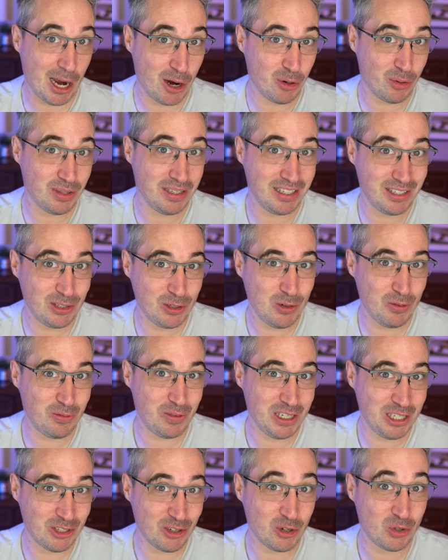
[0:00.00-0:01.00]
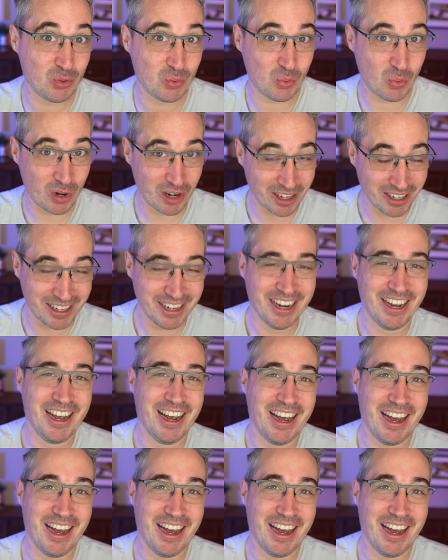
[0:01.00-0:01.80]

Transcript: how these new features work,